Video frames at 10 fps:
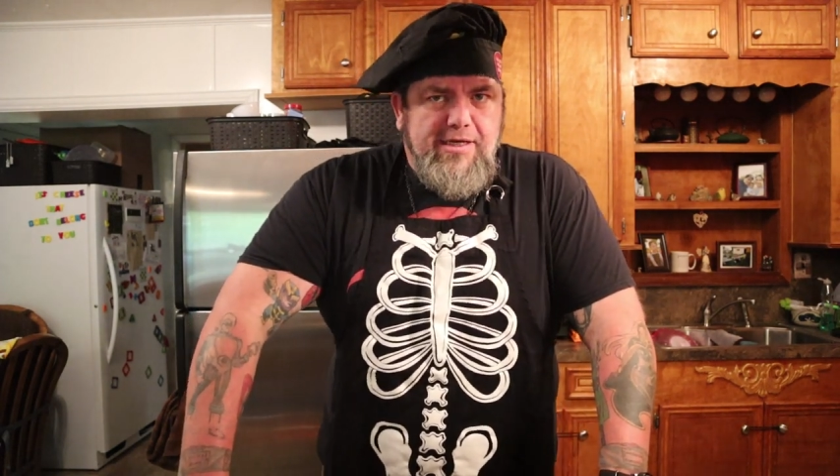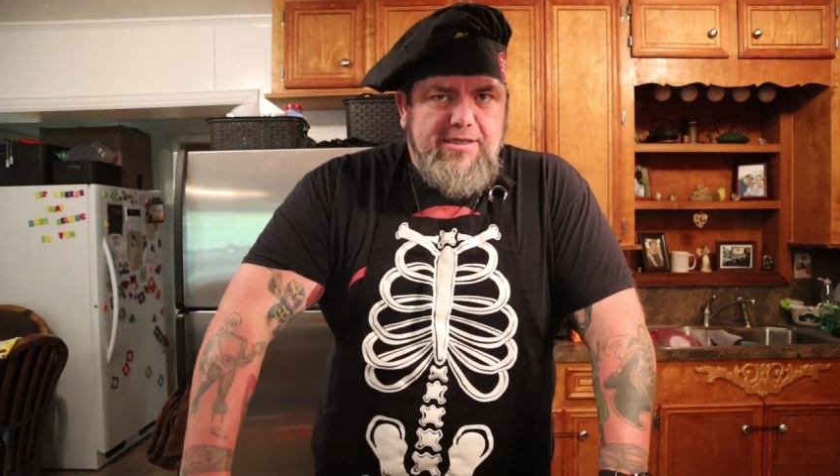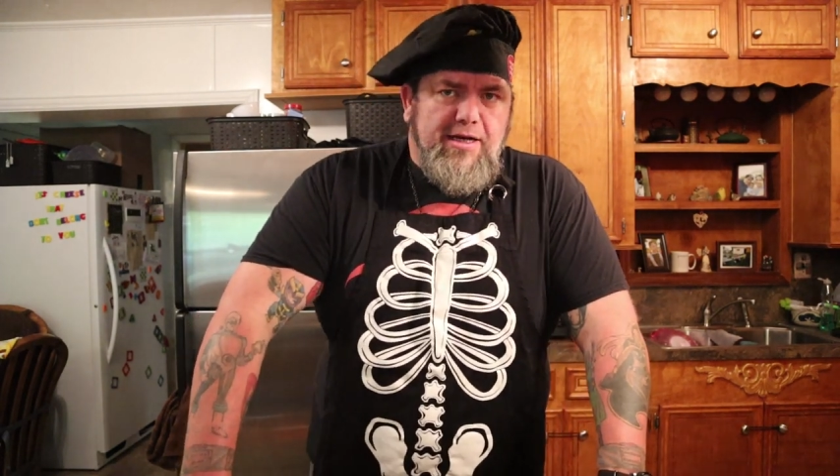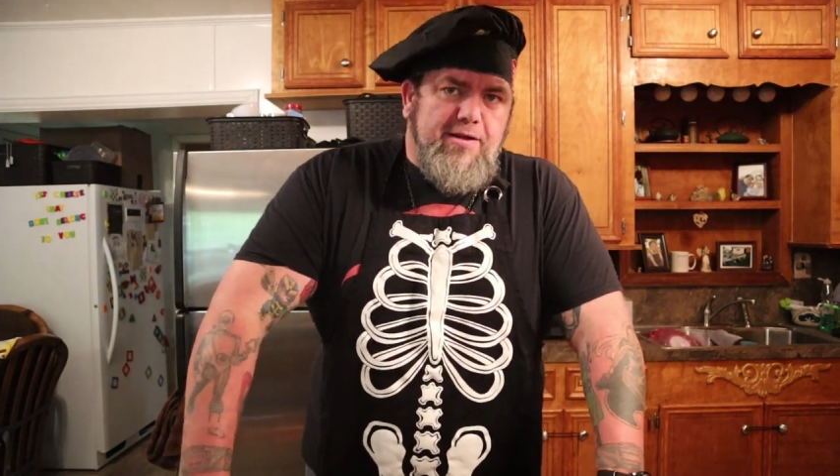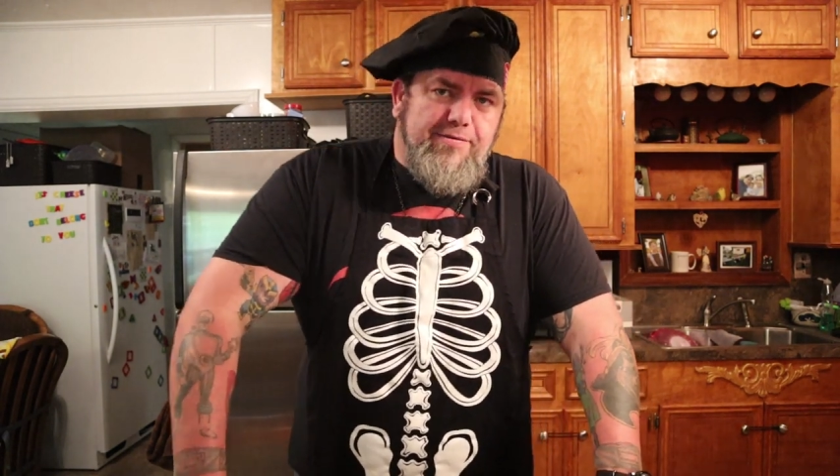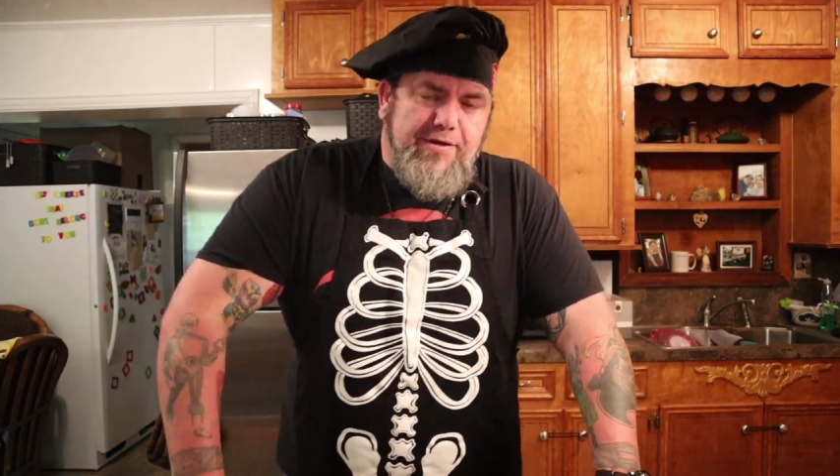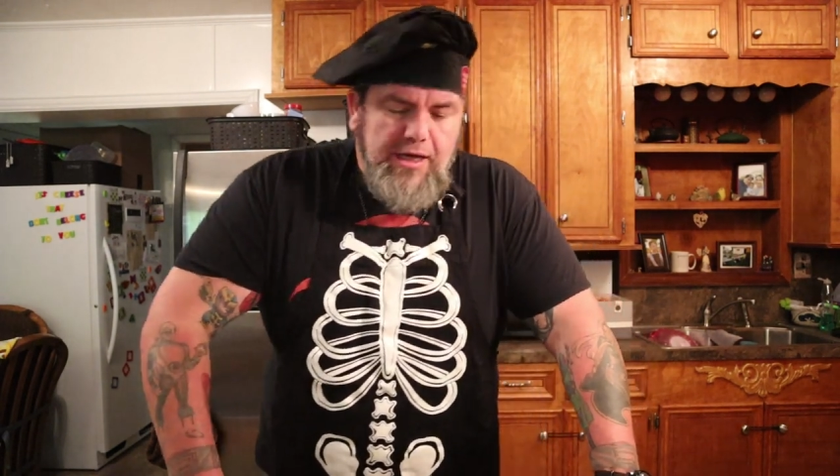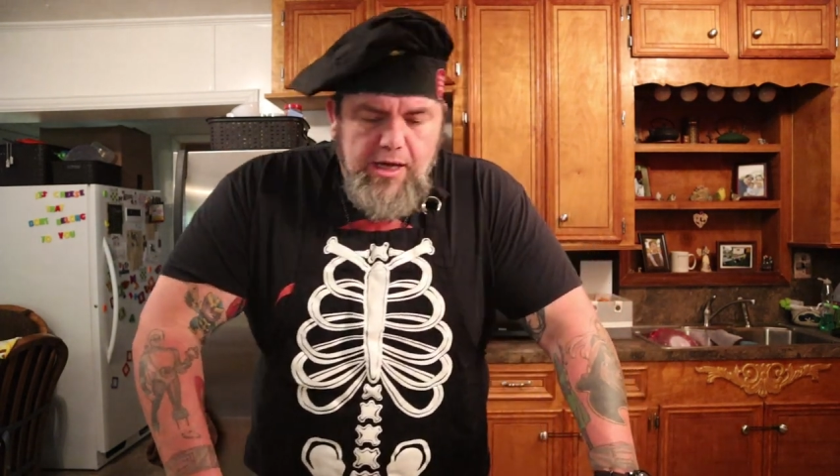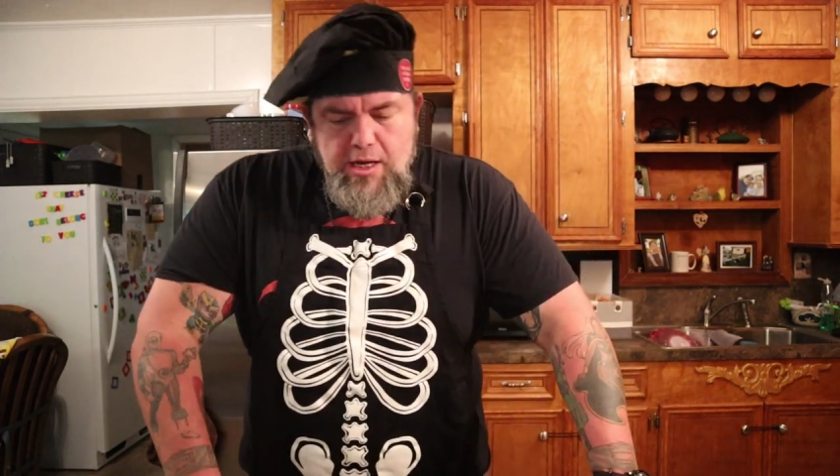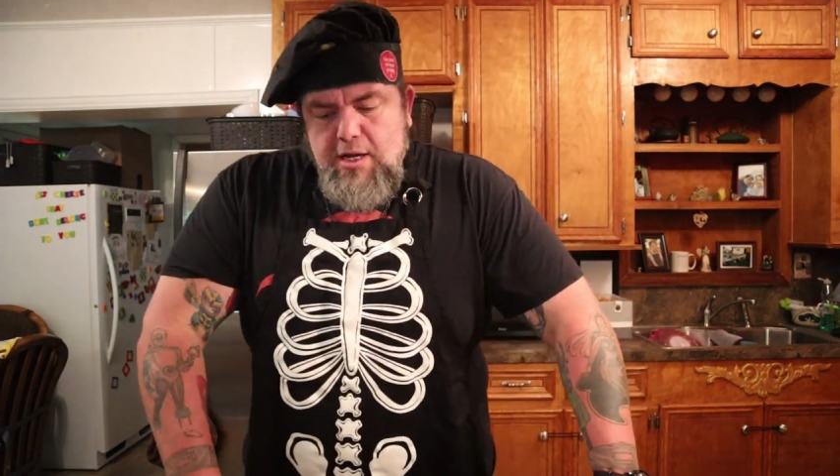It's getting a little
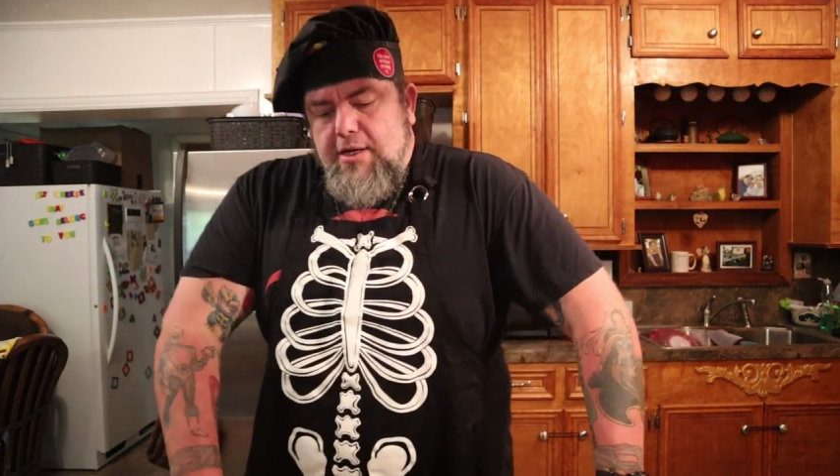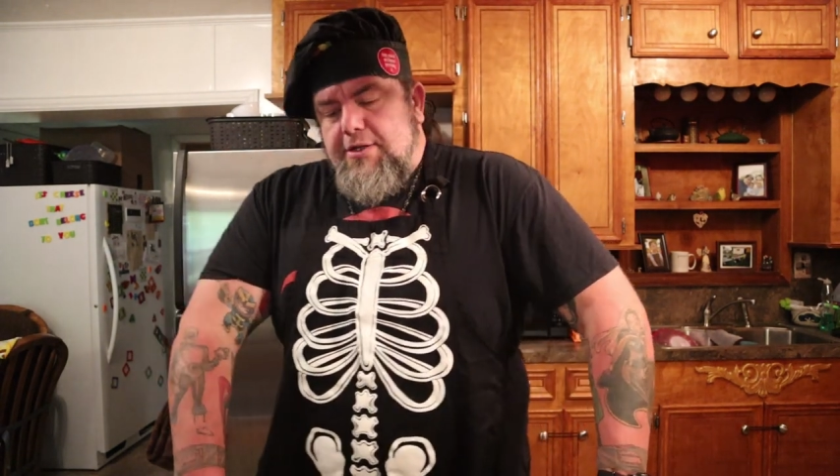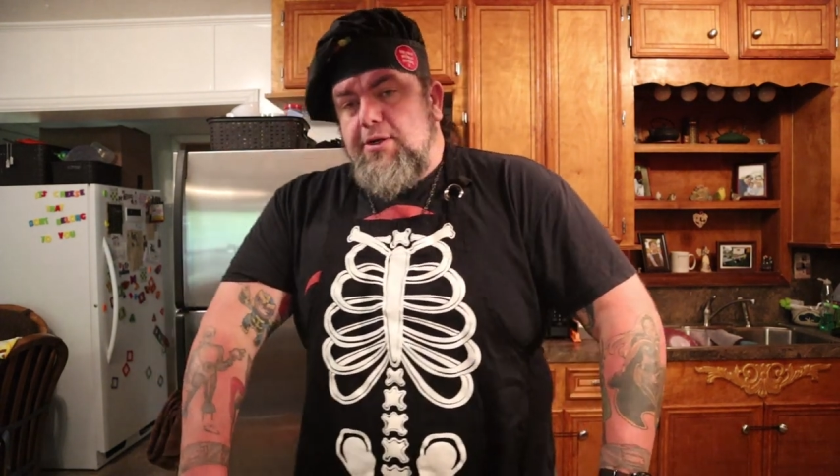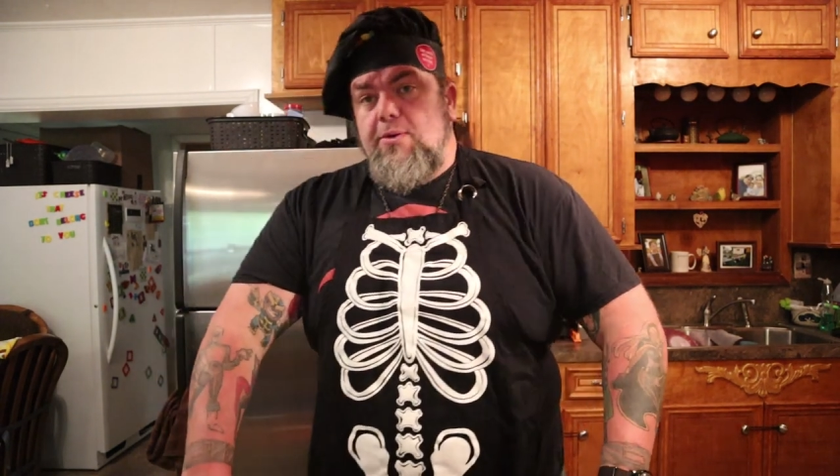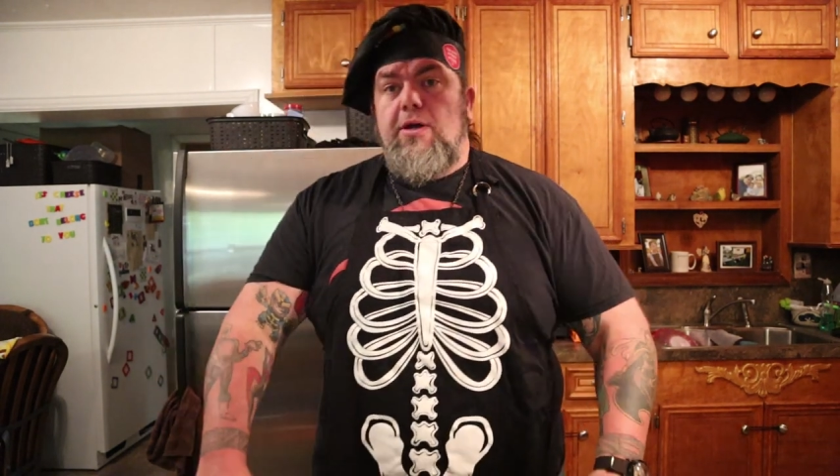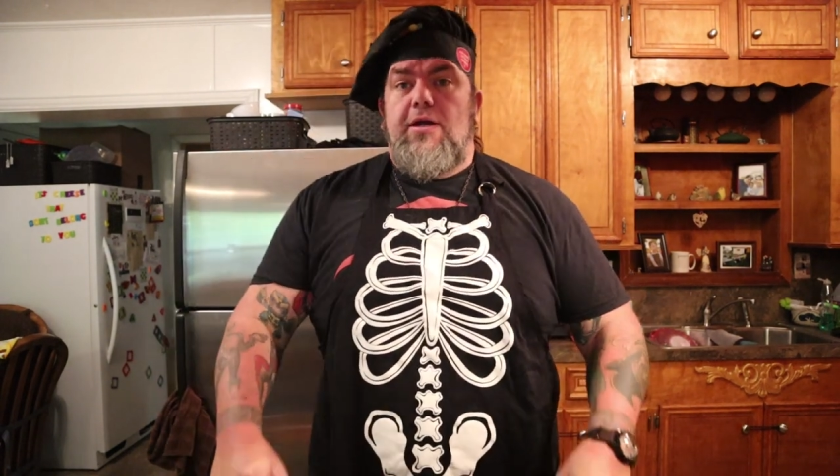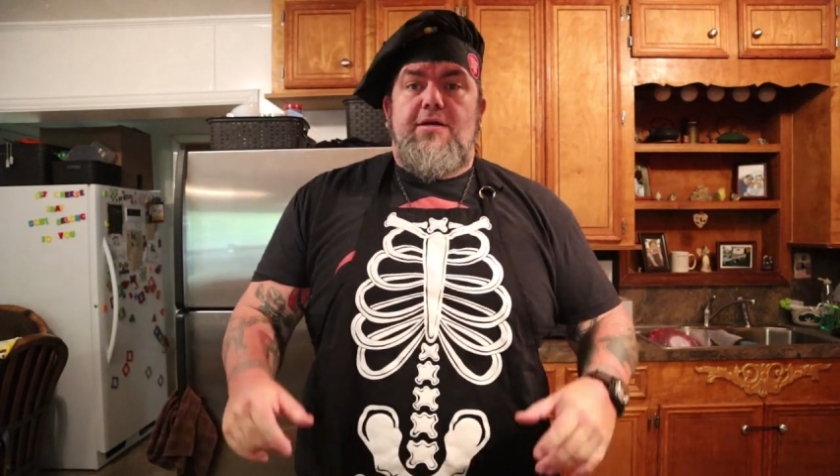funky. So